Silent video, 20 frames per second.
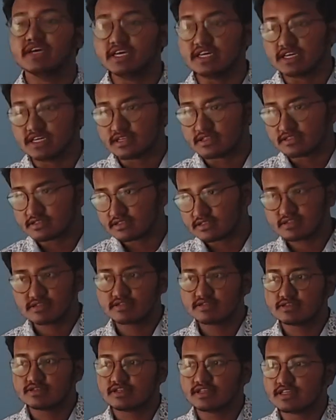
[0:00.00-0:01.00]

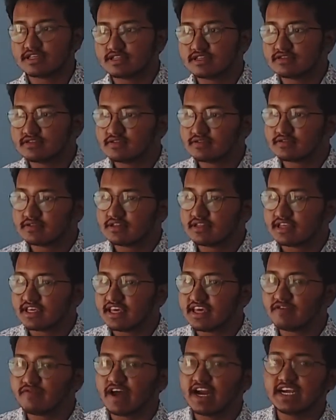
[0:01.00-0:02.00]
Means,
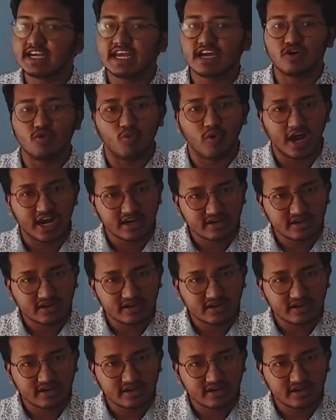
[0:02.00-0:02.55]
if I take